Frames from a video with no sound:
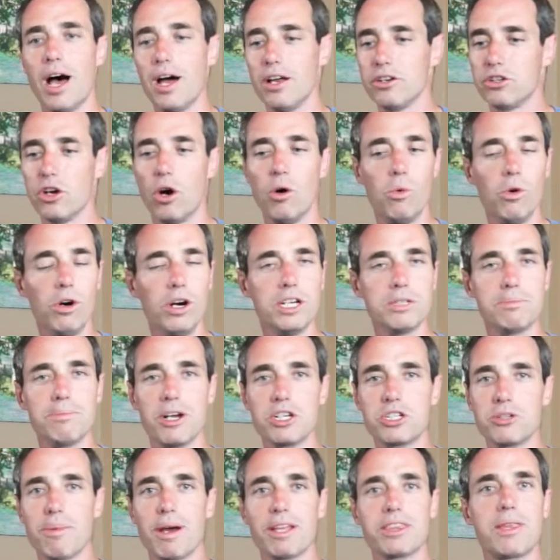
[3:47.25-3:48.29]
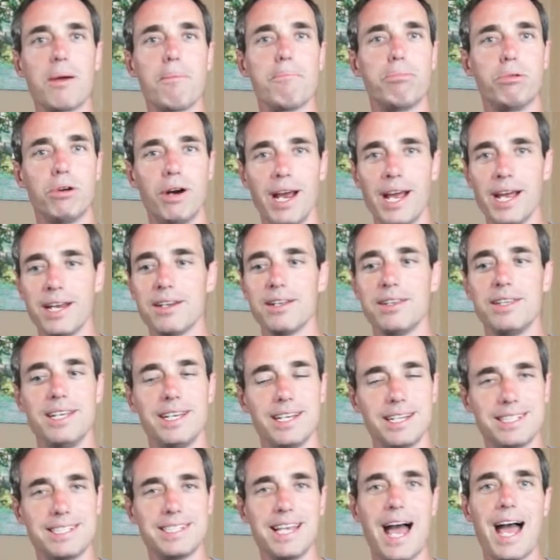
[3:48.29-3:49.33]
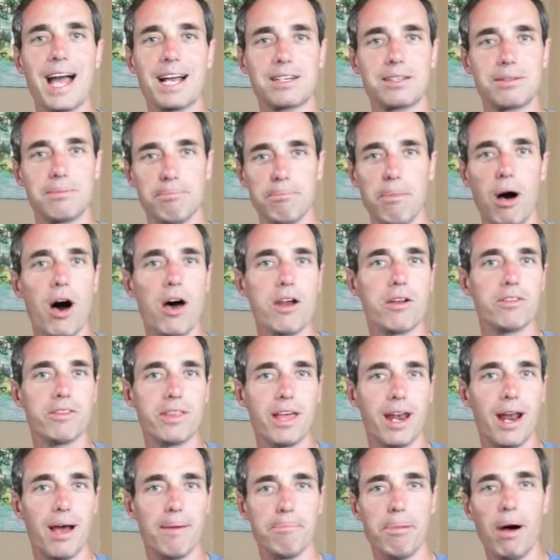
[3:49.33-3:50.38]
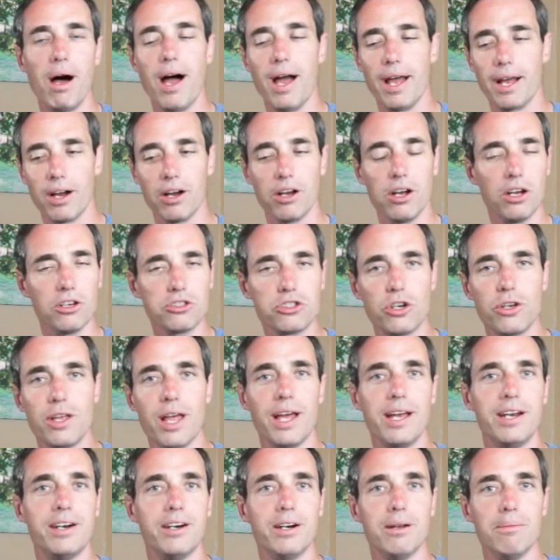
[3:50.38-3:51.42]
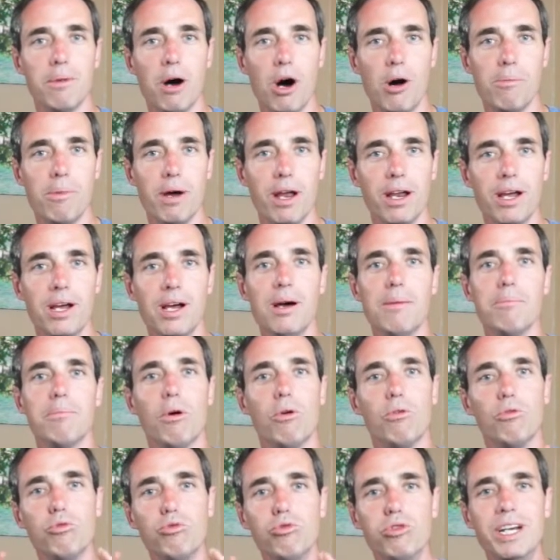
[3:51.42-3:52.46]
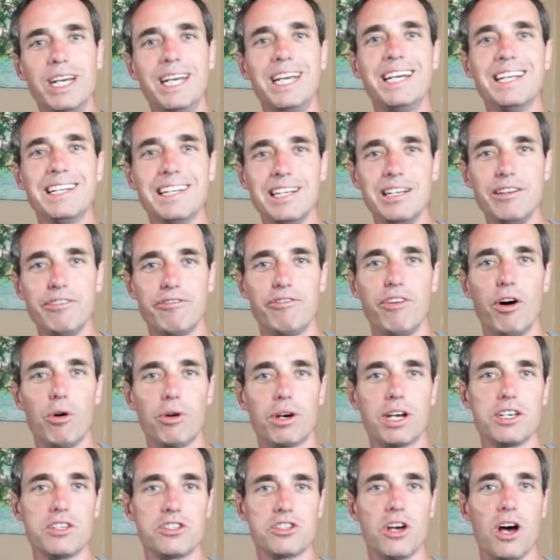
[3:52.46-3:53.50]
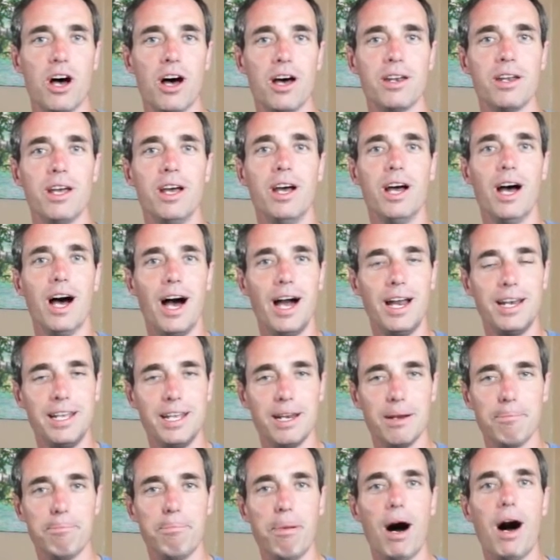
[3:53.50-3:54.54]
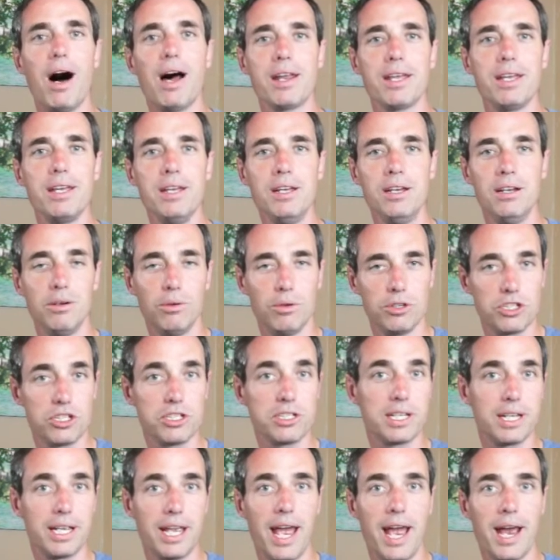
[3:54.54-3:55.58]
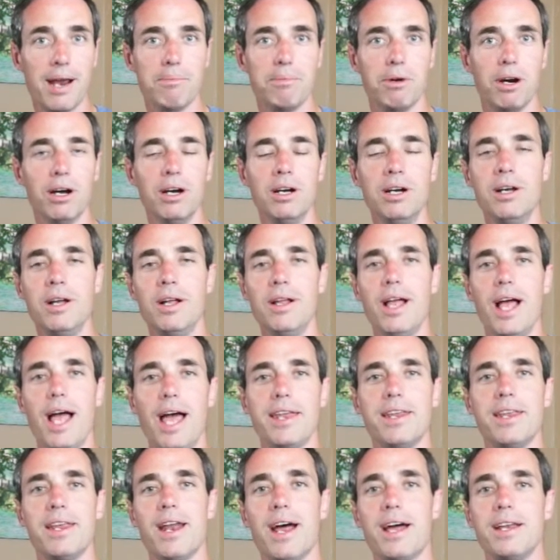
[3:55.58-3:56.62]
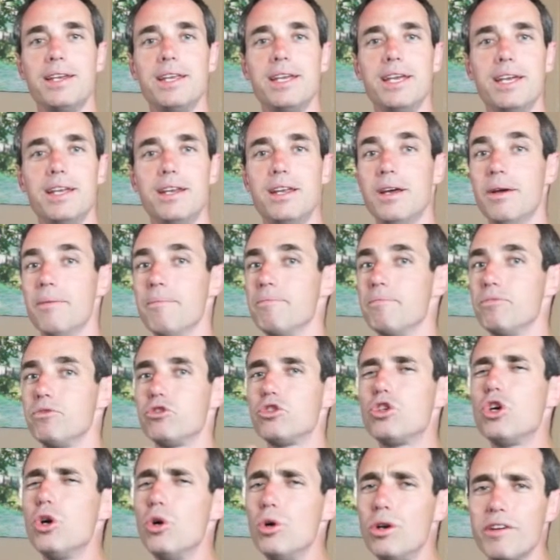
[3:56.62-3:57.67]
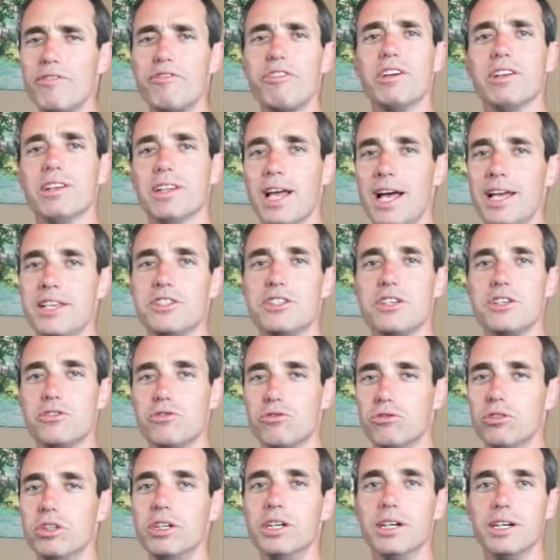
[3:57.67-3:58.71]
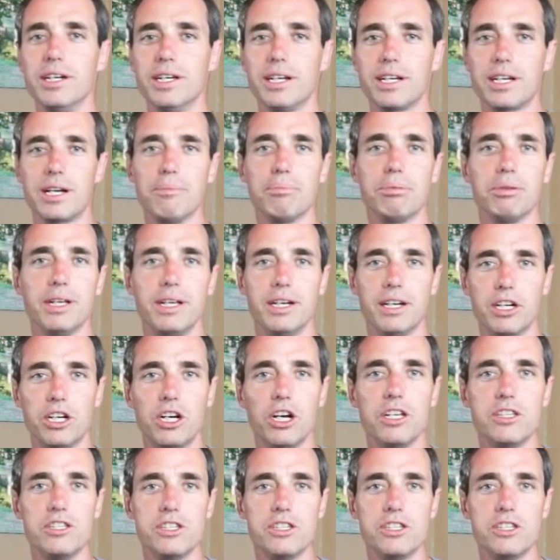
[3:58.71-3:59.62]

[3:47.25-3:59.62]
Don't worry as much about the brand and the exact model that I'm buying. I'll show you that here in a moment, but really focus on, I need a body, which is the camera, and then I need two different lenses really to complete a good